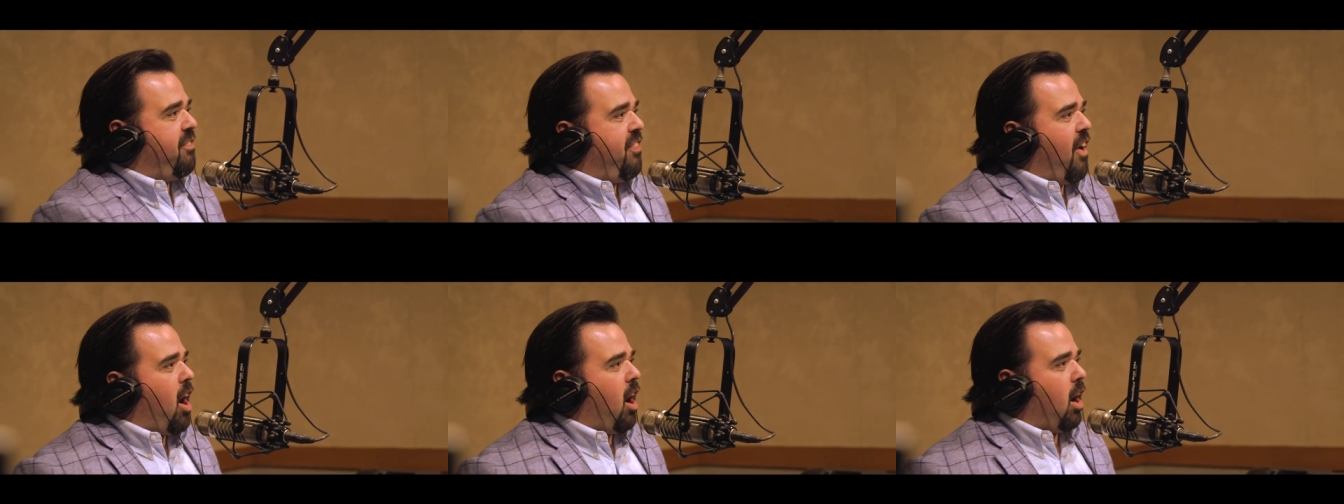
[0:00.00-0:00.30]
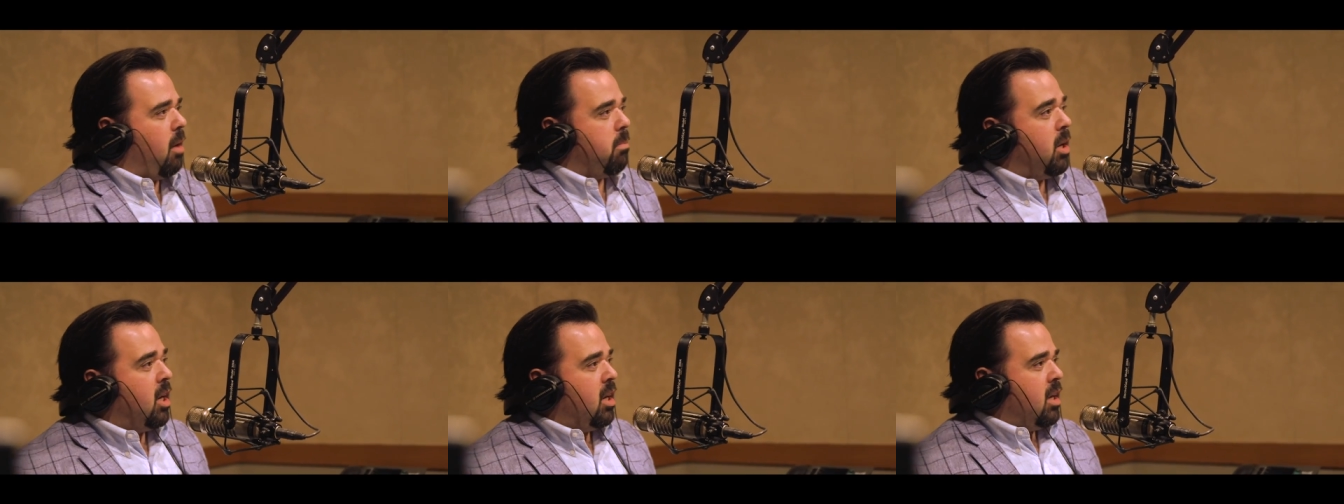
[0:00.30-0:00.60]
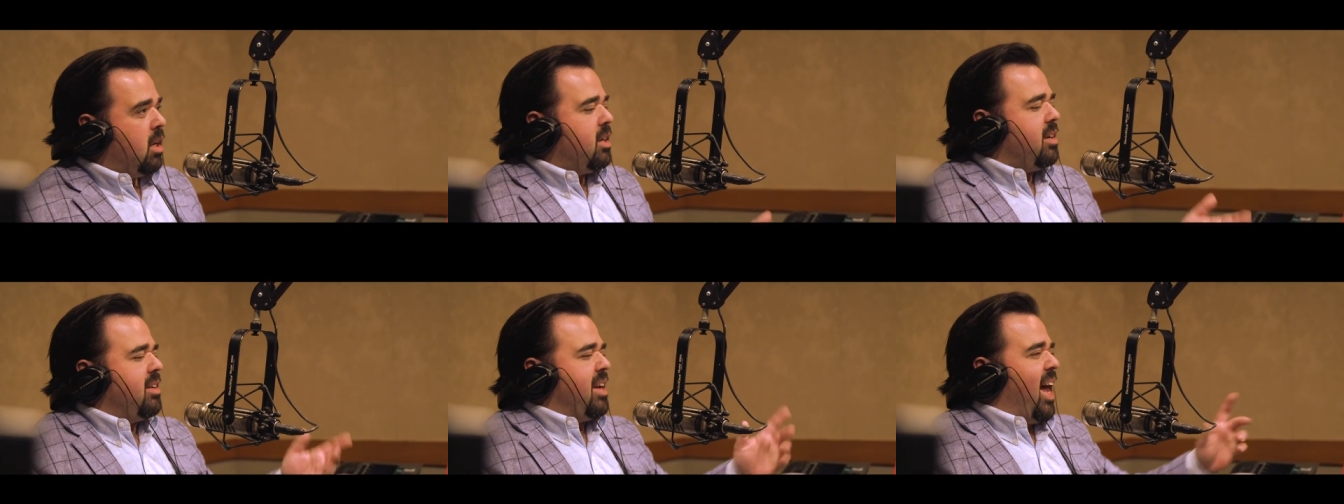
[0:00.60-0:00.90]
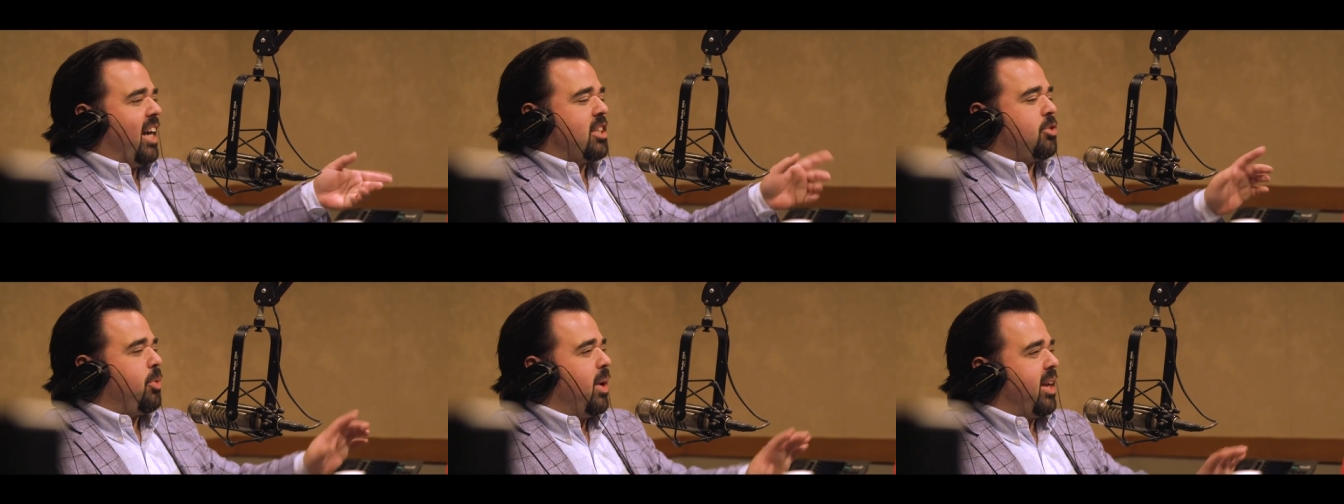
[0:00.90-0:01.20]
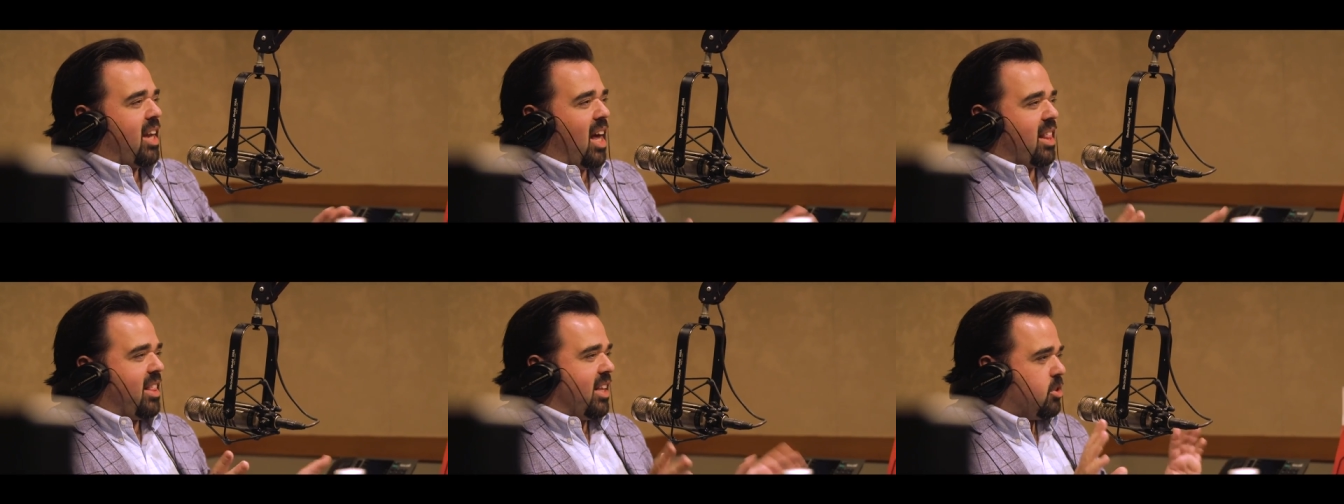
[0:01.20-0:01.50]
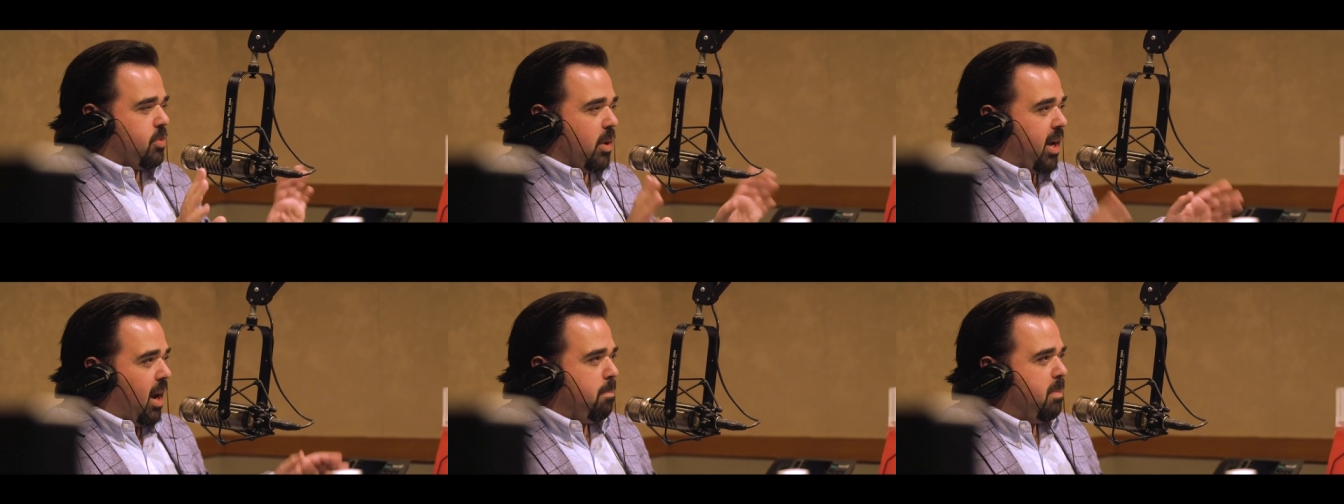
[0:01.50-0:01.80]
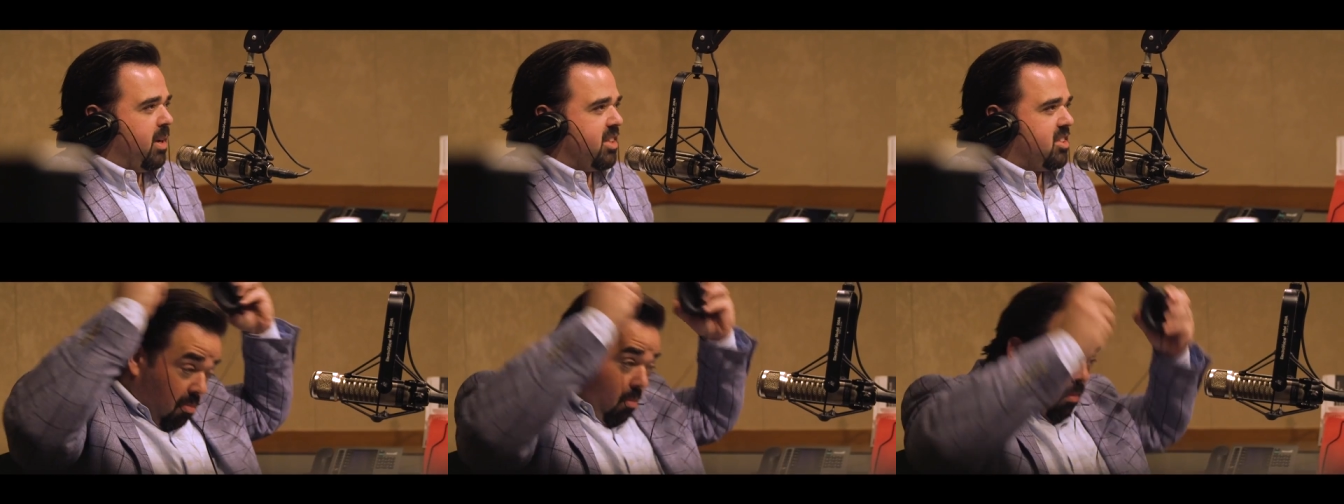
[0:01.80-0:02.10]
a farm next week, not this week.
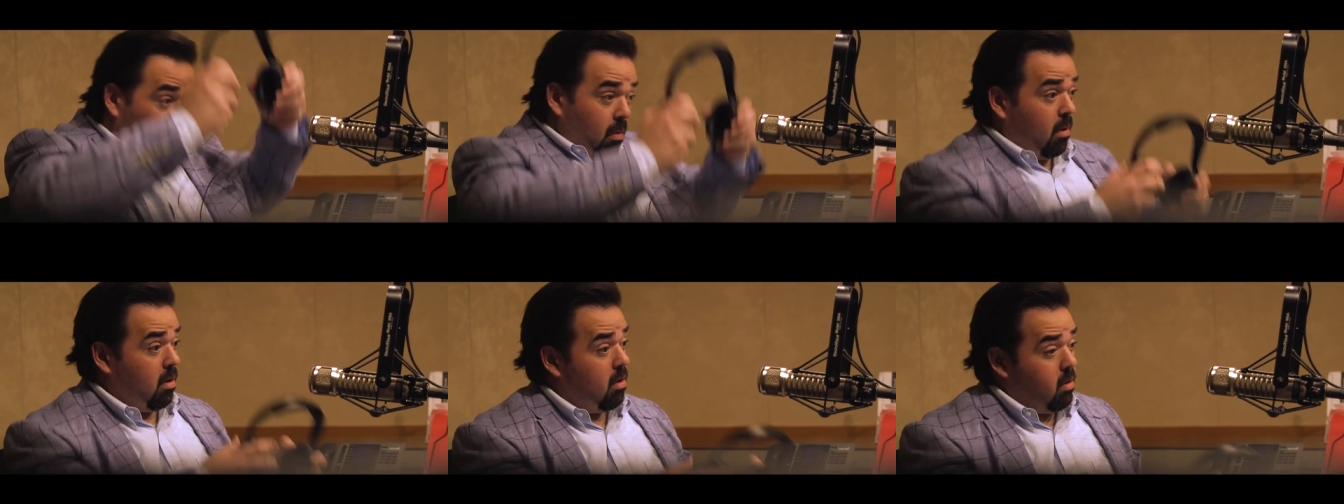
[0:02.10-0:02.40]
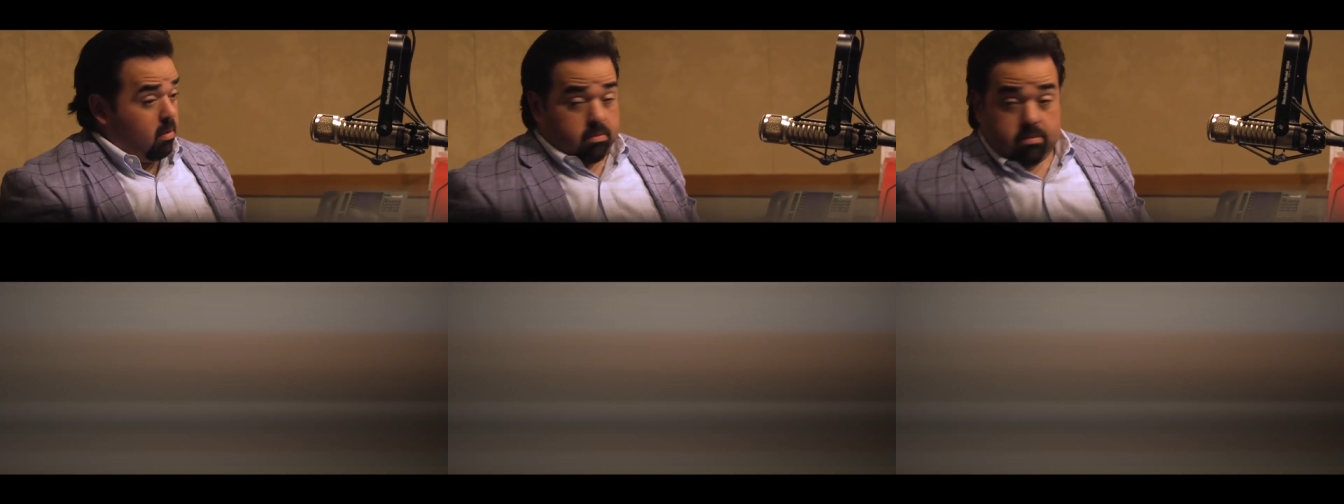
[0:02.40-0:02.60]
I'm busy this week.